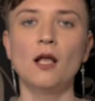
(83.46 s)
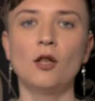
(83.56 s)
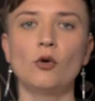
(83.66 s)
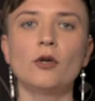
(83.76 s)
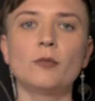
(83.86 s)

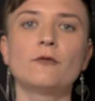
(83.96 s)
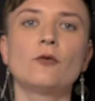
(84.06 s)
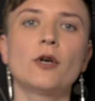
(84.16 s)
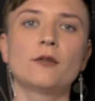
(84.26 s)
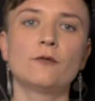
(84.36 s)
Long
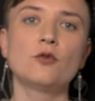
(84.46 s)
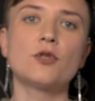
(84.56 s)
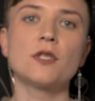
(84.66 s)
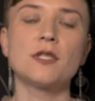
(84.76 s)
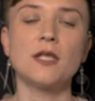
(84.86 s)
before
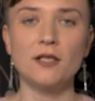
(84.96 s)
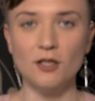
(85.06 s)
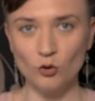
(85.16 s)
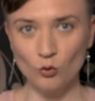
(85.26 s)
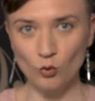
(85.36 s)
infusions
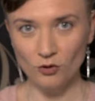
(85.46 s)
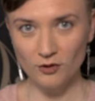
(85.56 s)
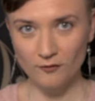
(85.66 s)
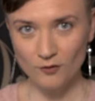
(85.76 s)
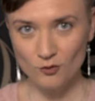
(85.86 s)
started to cold
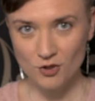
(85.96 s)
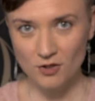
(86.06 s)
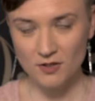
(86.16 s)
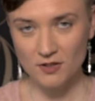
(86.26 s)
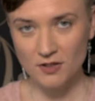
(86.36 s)

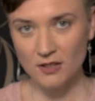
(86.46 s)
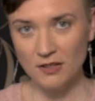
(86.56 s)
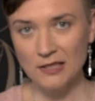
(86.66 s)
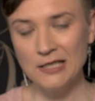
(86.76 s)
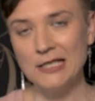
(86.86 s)
infusions,
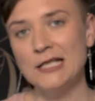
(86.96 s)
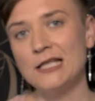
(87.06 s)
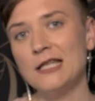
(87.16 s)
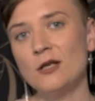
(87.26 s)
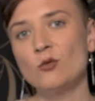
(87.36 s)
uh,
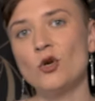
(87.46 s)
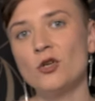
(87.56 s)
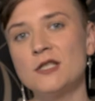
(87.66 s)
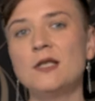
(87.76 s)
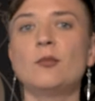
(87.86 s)
they
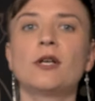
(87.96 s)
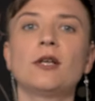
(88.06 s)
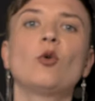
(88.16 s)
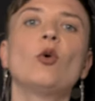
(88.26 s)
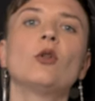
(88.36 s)
were
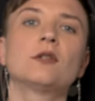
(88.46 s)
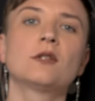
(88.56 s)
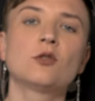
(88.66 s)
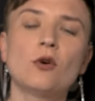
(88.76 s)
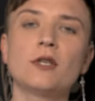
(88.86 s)
typically
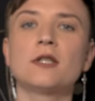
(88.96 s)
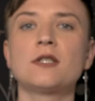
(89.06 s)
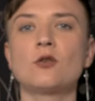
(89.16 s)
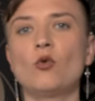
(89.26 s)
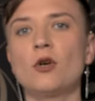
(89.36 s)
called
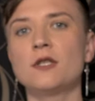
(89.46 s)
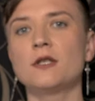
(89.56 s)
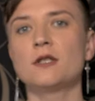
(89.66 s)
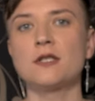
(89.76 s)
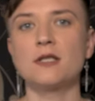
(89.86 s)
tonics,
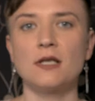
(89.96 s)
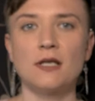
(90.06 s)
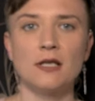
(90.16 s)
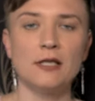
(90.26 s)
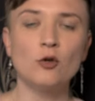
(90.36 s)
cordials,
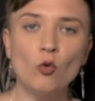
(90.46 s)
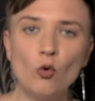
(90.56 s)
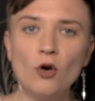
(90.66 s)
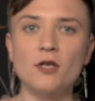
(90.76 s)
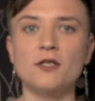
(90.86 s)
uh,
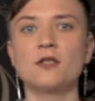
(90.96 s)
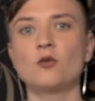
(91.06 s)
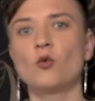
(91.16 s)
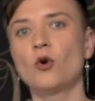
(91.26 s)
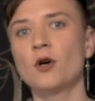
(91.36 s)
liqueurs,
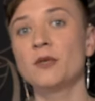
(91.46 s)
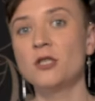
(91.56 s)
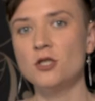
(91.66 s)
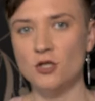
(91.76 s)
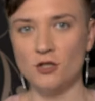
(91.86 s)
or
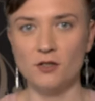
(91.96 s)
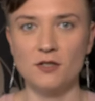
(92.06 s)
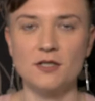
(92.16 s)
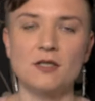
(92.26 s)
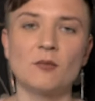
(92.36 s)

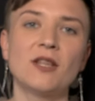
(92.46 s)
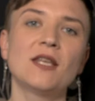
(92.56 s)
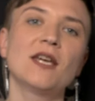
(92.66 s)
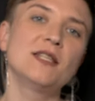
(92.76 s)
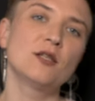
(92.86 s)
medicinals, but
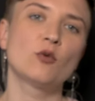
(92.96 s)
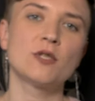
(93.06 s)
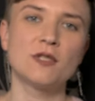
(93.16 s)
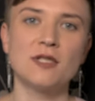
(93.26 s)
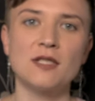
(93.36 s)
the idea
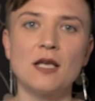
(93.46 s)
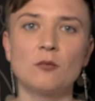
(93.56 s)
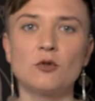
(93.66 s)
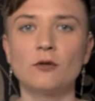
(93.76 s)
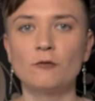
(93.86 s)
was the
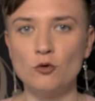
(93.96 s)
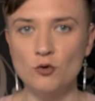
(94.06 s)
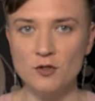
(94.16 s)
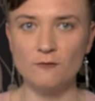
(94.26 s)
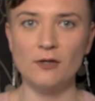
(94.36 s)
same to
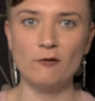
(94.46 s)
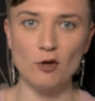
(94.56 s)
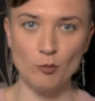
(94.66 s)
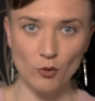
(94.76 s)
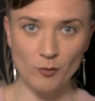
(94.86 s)
infuse
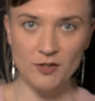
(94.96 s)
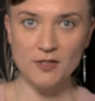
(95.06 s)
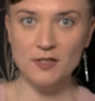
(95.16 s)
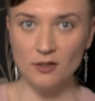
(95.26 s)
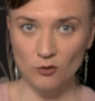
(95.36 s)
flavor
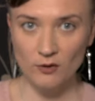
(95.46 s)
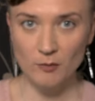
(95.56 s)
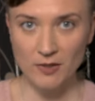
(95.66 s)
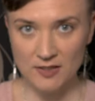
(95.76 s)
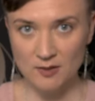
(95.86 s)
properties into the
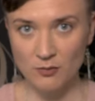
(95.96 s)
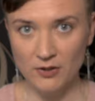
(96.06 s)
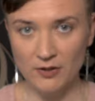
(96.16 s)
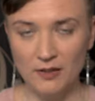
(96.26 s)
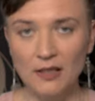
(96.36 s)
base
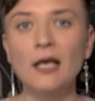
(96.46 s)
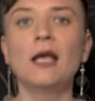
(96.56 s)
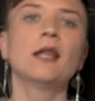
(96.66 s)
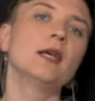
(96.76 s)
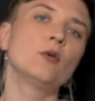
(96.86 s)
spirit.
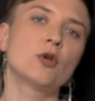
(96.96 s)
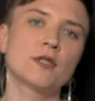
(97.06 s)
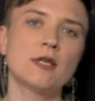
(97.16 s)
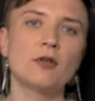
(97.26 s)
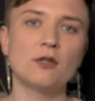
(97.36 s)
There were
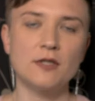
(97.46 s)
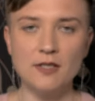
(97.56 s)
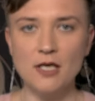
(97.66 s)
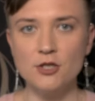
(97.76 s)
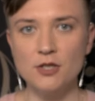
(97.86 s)
several
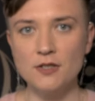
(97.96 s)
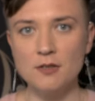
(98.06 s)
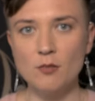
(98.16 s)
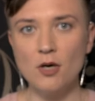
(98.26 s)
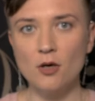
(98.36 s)
discussions
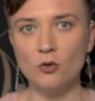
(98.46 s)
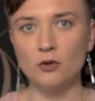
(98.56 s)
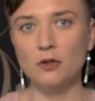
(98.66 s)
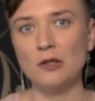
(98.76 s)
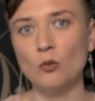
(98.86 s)

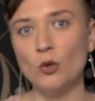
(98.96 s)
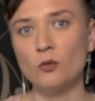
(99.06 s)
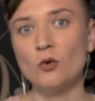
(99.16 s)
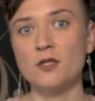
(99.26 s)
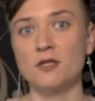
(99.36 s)
about uh, what
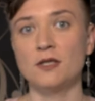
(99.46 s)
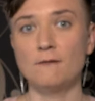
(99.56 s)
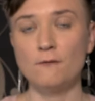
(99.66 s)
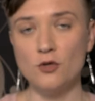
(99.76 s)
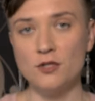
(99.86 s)
was the
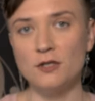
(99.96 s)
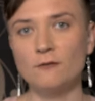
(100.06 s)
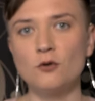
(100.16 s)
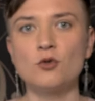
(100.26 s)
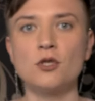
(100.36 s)
first
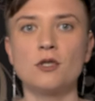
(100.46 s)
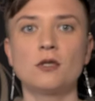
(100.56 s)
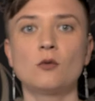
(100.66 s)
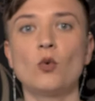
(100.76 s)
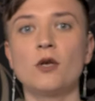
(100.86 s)

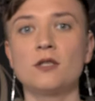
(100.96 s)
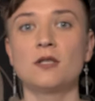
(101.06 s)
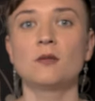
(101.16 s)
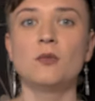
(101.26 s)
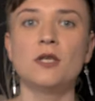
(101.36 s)
infusion was
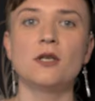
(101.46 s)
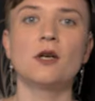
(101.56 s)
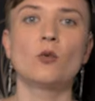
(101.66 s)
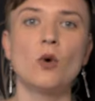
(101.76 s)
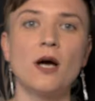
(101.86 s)
it
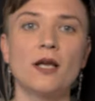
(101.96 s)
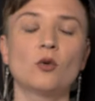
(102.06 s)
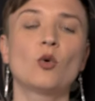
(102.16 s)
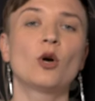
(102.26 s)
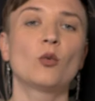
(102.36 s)
beer, wine,
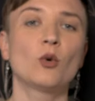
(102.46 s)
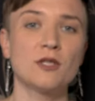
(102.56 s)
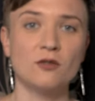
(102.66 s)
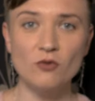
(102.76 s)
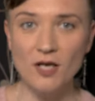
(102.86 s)
or was
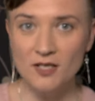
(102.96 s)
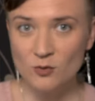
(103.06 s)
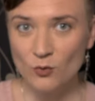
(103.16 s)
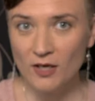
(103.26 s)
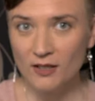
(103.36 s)
it rice
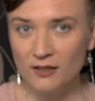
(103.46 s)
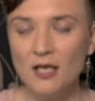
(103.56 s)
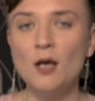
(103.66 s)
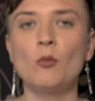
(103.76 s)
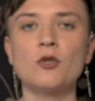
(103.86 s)
wine.
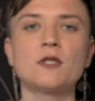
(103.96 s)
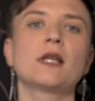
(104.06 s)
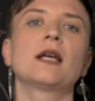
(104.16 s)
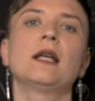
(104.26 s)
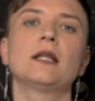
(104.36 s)
Most
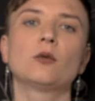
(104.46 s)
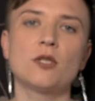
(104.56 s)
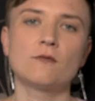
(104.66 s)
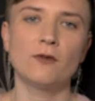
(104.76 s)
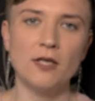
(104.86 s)
likely it
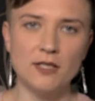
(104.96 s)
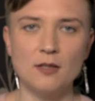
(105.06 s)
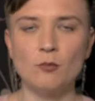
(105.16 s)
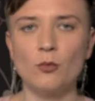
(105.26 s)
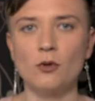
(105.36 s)
was very
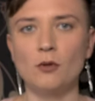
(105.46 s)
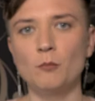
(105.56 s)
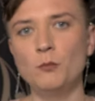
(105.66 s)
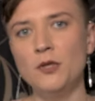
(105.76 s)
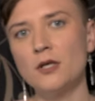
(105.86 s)
simple
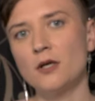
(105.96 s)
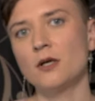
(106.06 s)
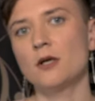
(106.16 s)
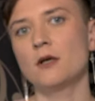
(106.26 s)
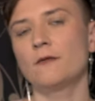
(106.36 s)

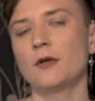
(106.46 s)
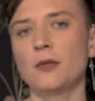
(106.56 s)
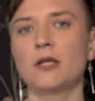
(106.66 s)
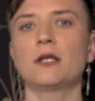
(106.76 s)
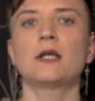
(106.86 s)
beer
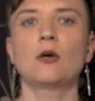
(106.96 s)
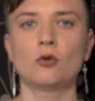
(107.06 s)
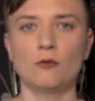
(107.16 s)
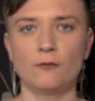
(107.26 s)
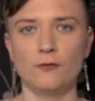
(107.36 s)
fermented
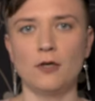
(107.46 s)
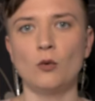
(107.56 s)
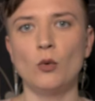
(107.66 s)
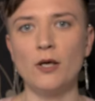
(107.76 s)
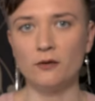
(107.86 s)
out of
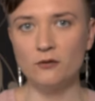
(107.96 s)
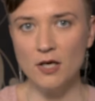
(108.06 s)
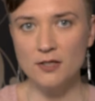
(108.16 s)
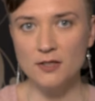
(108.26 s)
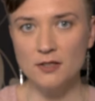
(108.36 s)
uh, wild
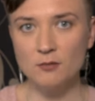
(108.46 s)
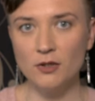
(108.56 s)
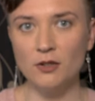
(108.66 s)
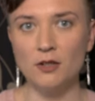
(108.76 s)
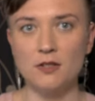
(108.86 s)
grasses
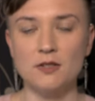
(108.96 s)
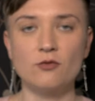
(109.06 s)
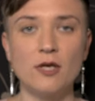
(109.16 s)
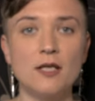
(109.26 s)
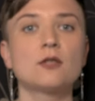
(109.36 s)
because
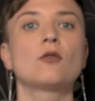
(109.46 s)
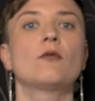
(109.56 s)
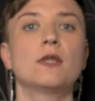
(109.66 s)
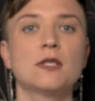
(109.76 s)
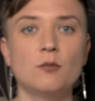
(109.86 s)
trace
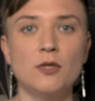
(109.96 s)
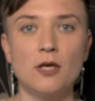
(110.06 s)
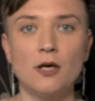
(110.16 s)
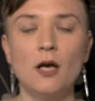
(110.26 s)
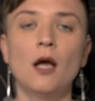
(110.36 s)
of this beer